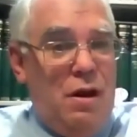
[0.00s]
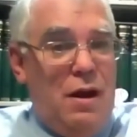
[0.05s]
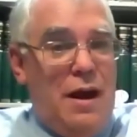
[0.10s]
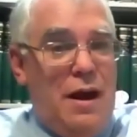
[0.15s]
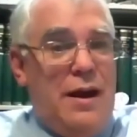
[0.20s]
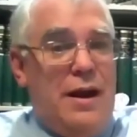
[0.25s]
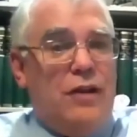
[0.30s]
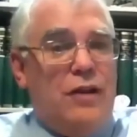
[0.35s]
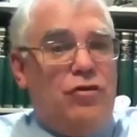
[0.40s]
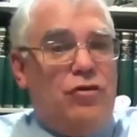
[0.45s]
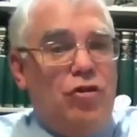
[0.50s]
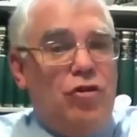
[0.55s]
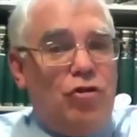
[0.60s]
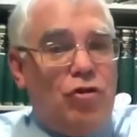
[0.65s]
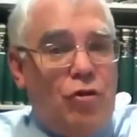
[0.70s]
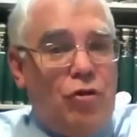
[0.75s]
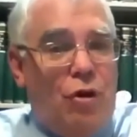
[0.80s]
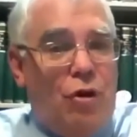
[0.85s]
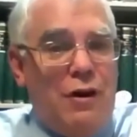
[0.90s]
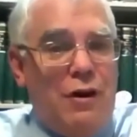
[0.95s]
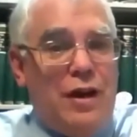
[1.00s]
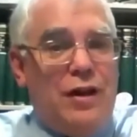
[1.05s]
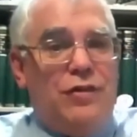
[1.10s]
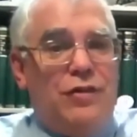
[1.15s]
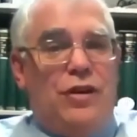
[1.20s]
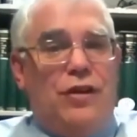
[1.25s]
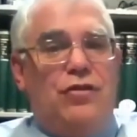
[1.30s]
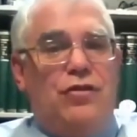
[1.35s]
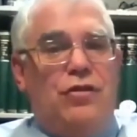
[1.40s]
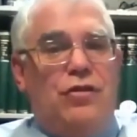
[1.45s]
And as historians,
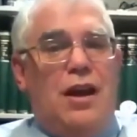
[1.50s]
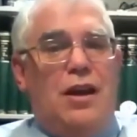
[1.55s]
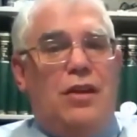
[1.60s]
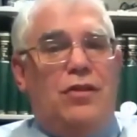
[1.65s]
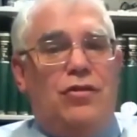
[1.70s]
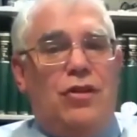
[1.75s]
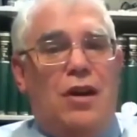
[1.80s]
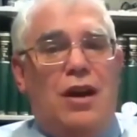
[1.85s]
as a